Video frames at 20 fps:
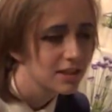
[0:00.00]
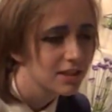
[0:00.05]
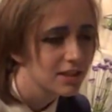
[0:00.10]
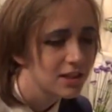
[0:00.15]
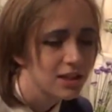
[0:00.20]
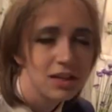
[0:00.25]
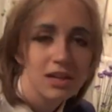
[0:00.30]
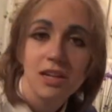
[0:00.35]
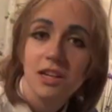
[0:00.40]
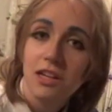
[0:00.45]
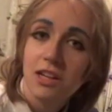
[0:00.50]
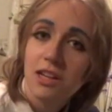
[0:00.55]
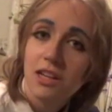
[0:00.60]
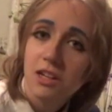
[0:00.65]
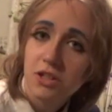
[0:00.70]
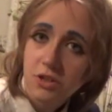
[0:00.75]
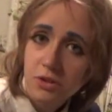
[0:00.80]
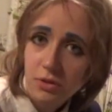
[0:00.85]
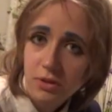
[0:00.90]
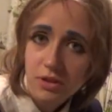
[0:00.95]
he
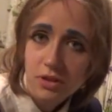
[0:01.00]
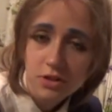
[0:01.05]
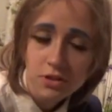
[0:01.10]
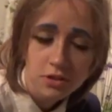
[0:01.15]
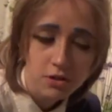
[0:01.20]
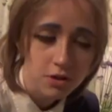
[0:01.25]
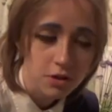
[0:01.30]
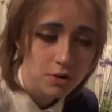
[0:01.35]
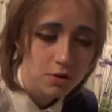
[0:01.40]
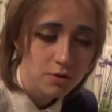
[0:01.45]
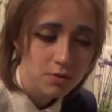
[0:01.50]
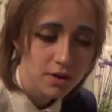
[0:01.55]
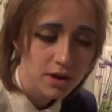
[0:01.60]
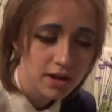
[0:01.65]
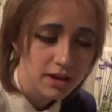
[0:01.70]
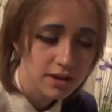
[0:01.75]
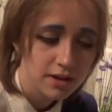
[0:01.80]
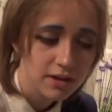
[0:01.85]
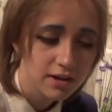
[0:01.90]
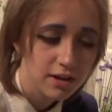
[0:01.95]
enjoyed the show,
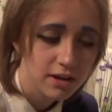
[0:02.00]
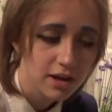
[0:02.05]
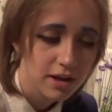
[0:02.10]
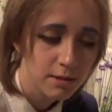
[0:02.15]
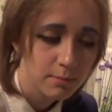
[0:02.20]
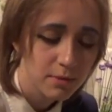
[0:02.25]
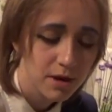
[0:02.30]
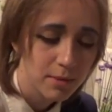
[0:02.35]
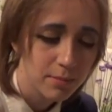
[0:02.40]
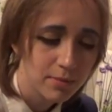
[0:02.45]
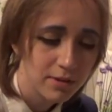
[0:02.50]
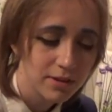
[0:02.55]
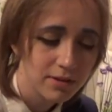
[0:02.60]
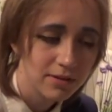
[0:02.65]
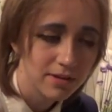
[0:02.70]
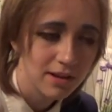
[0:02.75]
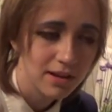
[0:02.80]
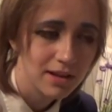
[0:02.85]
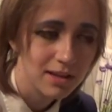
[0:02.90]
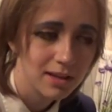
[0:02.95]
and I'm happy to
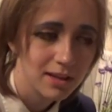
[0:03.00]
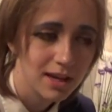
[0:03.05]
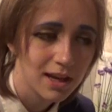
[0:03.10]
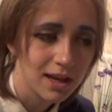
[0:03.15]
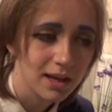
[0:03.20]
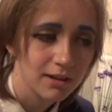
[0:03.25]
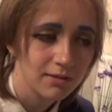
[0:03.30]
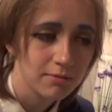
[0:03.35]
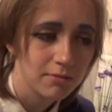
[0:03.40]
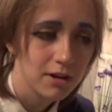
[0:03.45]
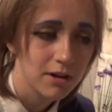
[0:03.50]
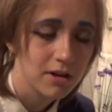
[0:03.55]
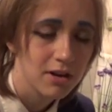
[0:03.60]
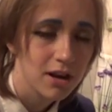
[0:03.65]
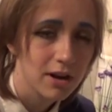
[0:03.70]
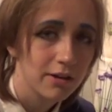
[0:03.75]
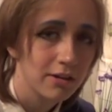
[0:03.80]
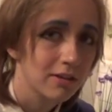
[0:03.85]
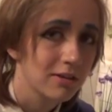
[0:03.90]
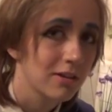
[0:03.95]
say that we are
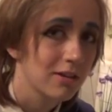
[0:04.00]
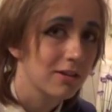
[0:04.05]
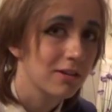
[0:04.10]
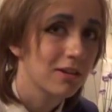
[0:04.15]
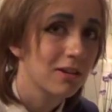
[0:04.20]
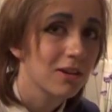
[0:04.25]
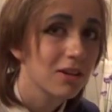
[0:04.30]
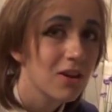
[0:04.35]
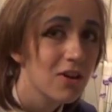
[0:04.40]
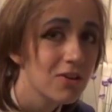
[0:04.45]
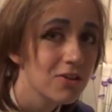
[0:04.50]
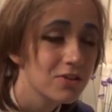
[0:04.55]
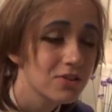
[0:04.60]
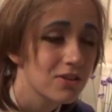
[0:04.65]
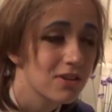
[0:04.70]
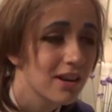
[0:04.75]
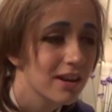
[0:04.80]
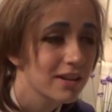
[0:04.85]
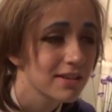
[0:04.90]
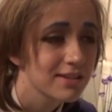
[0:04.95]
now discussing a
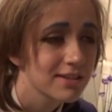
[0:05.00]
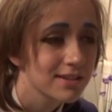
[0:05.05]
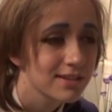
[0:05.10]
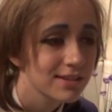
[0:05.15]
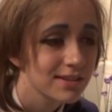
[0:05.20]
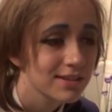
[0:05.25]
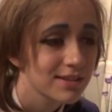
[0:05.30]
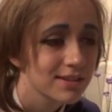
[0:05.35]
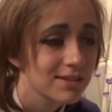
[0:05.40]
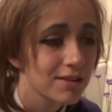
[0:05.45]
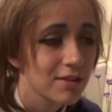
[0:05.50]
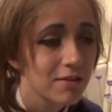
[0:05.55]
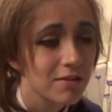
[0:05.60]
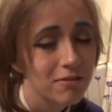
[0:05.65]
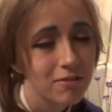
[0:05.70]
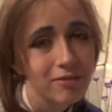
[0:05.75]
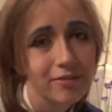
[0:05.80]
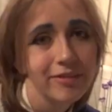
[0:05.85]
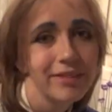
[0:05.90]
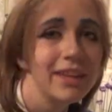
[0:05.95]
contract. So,
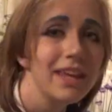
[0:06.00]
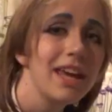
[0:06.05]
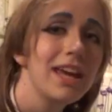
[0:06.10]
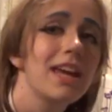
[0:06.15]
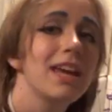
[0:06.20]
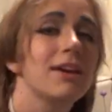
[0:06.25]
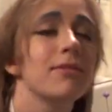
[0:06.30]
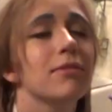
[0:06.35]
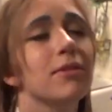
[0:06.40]
yay,